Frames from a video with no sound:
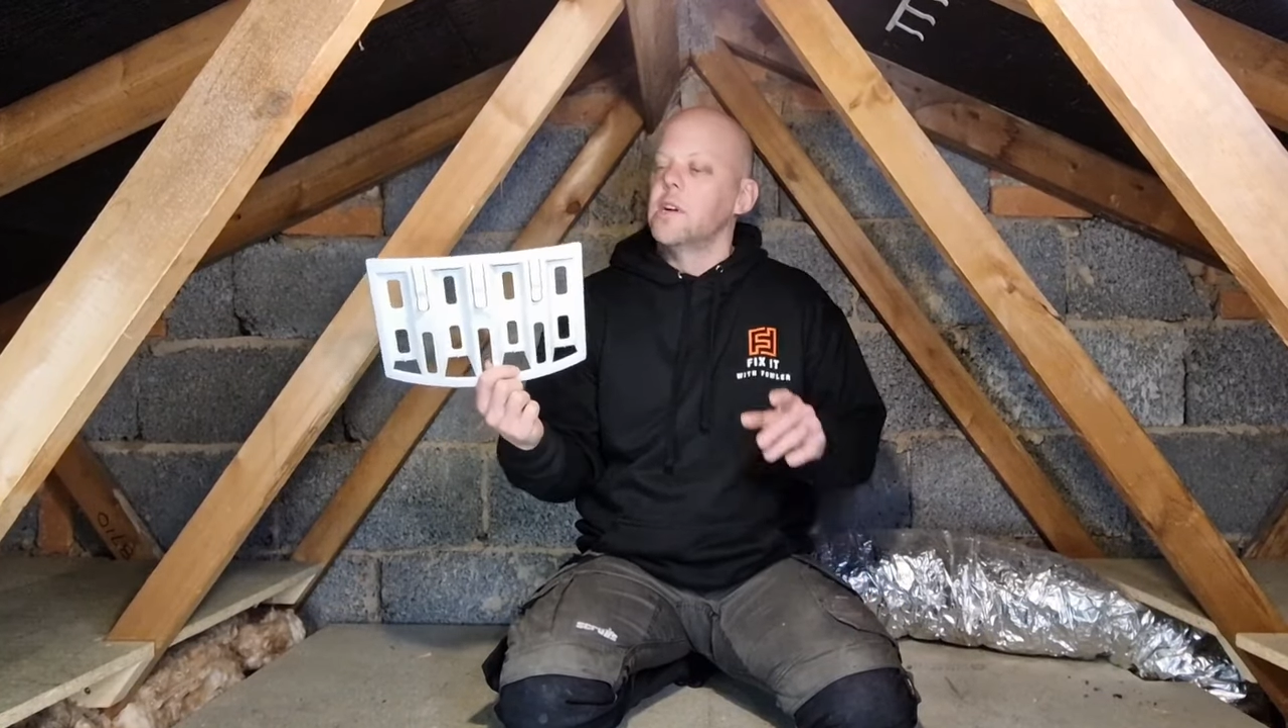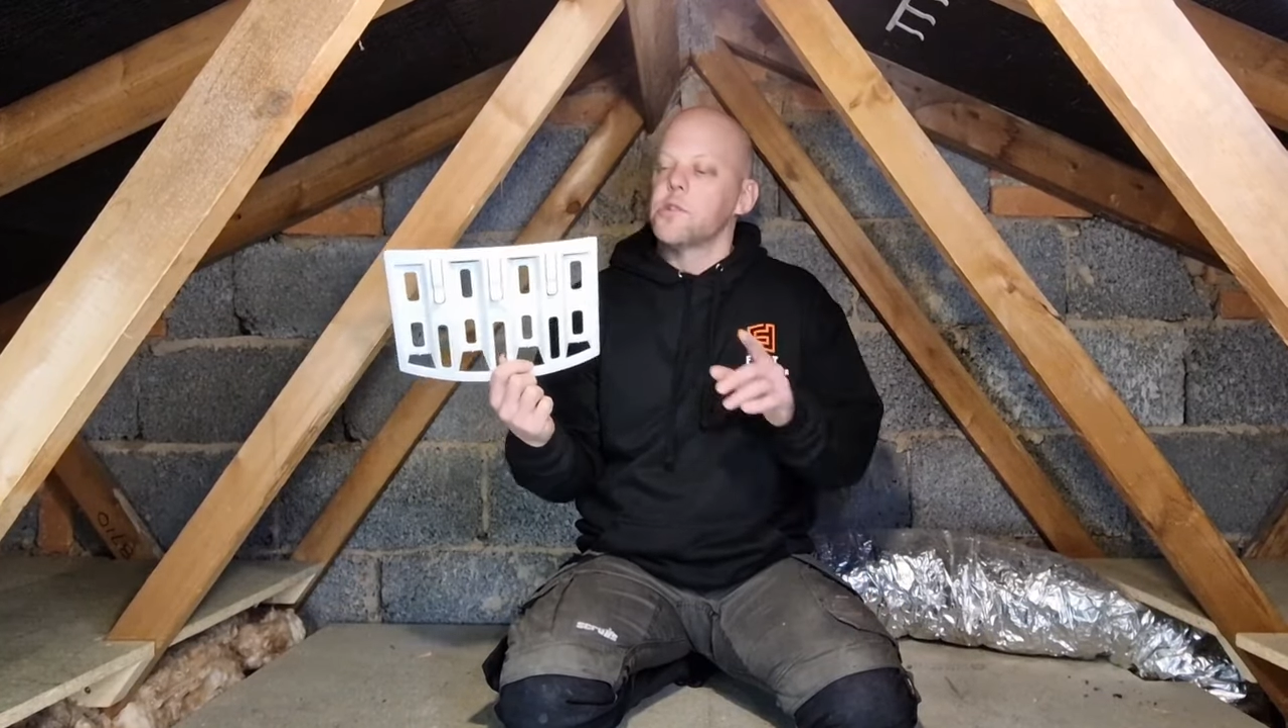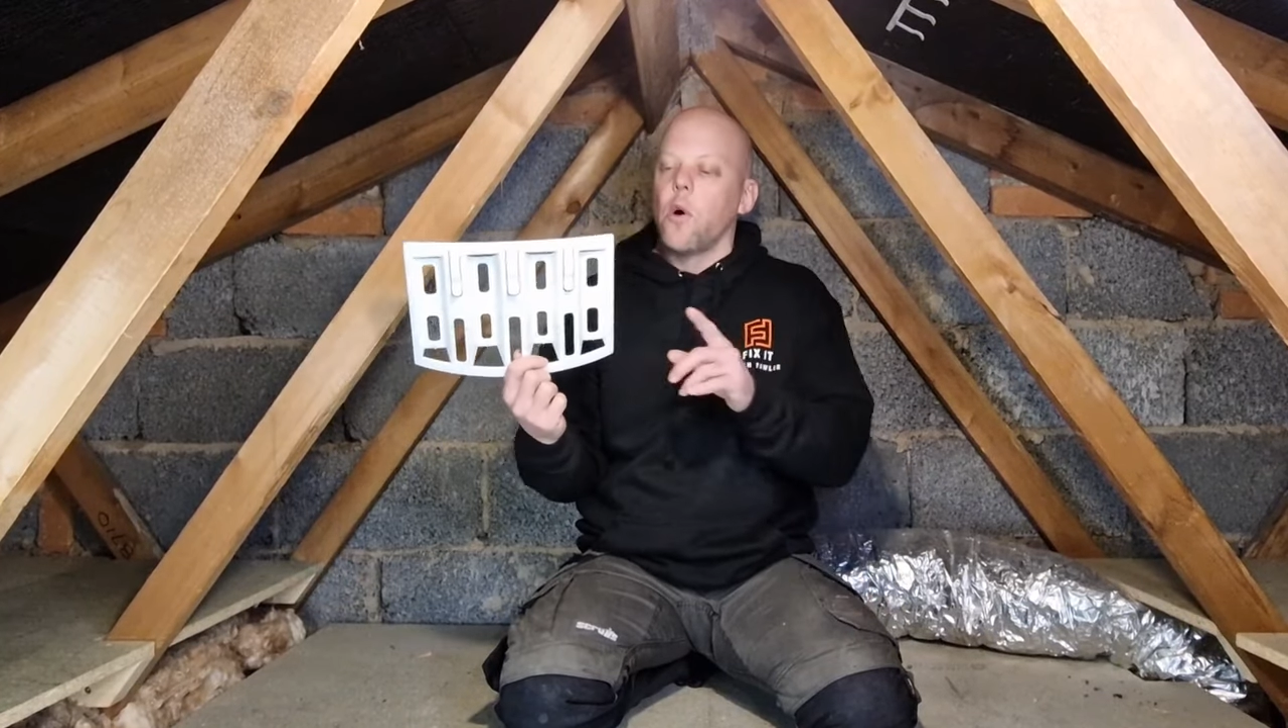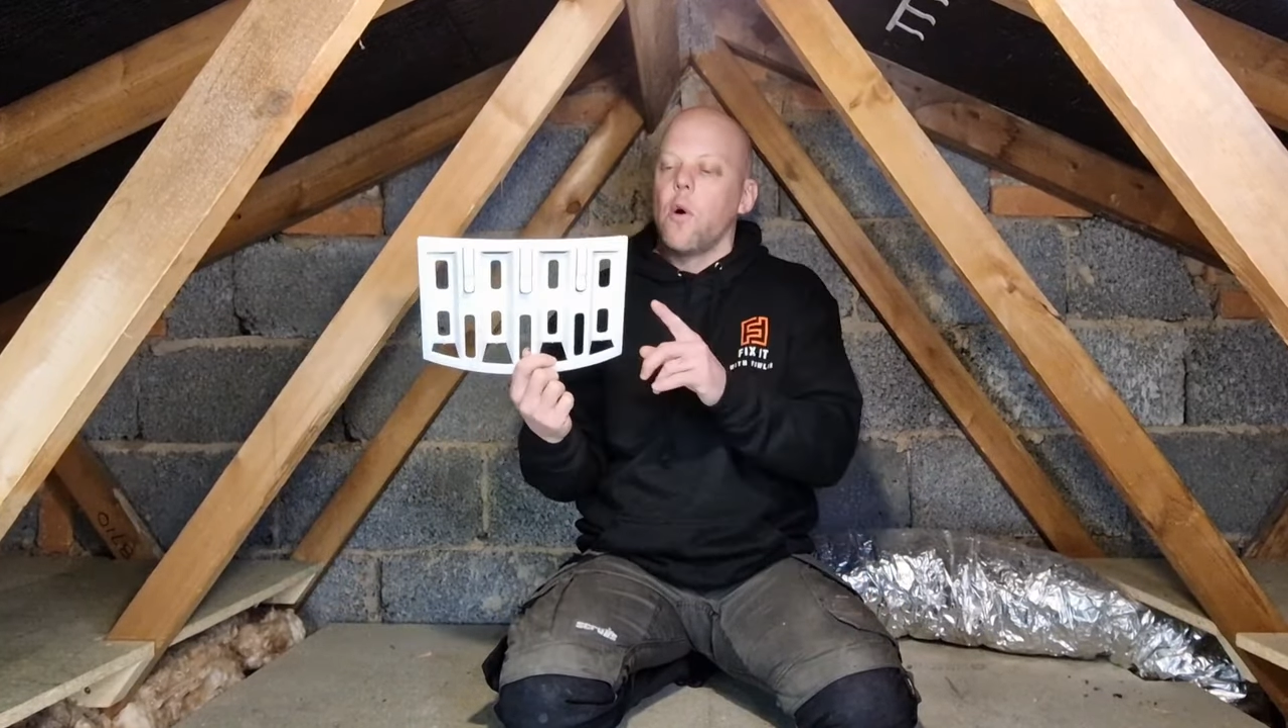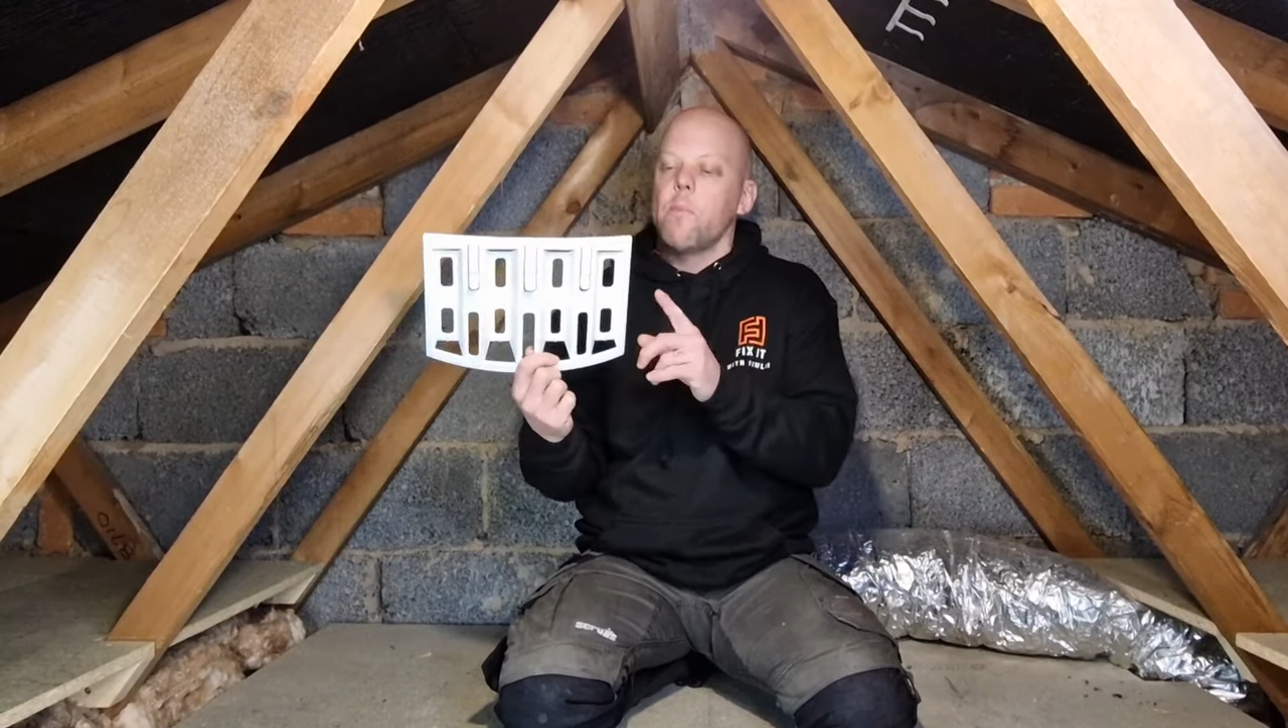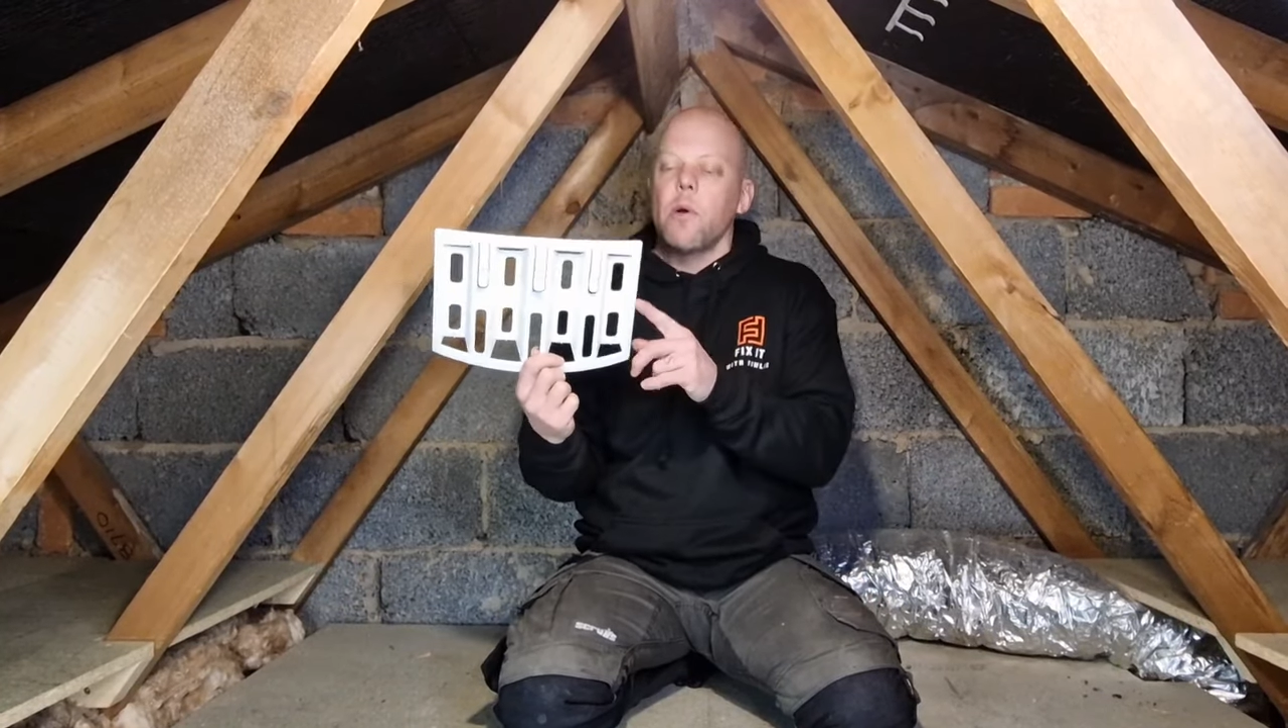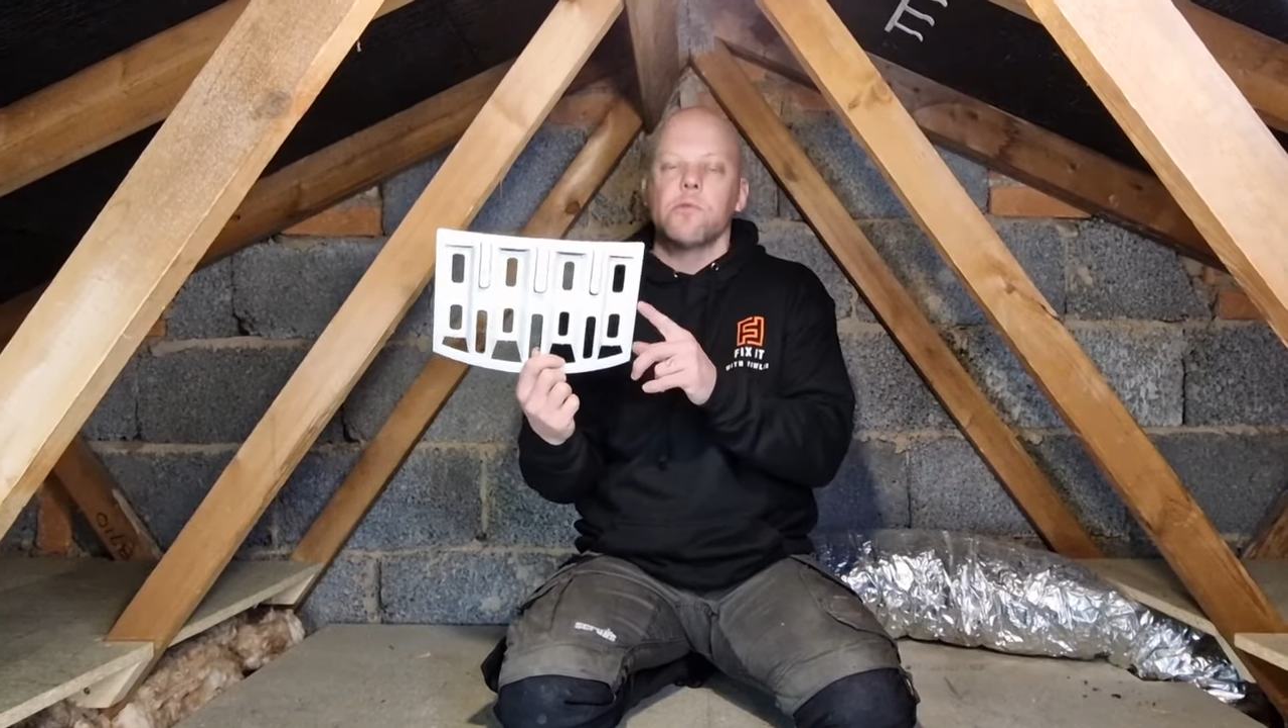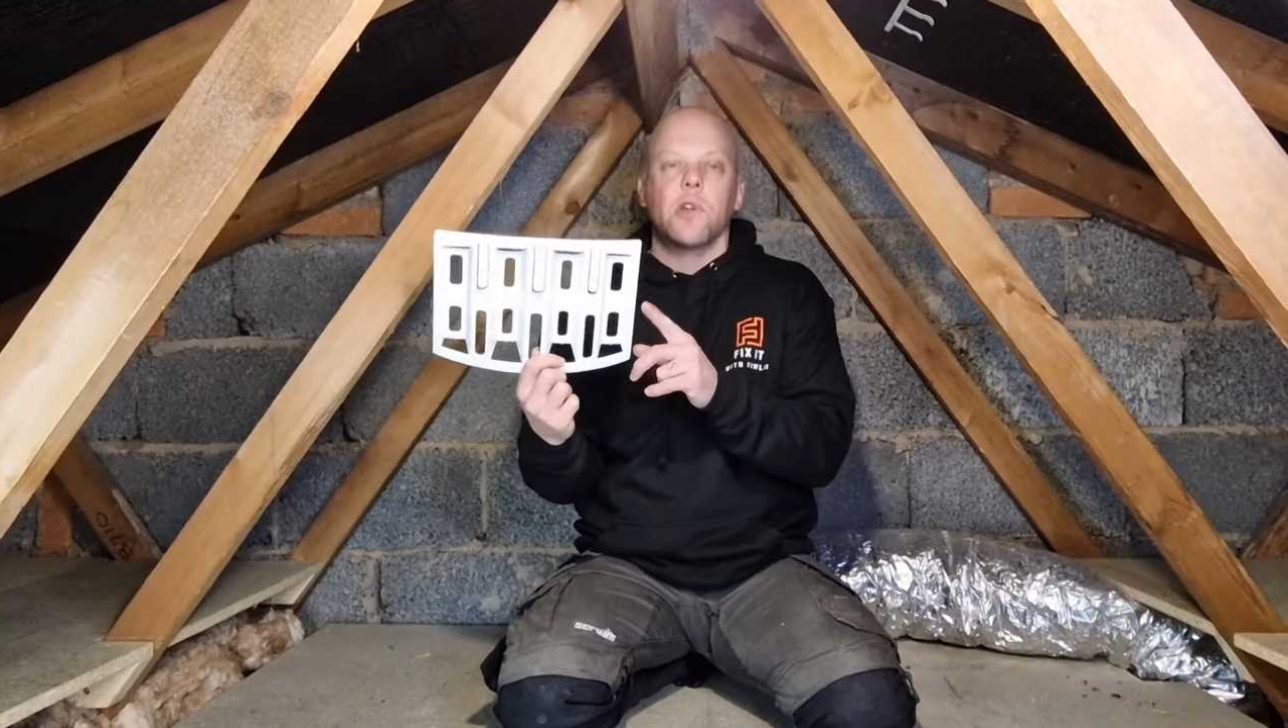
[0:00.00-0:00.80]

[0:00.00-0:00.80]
So I'll post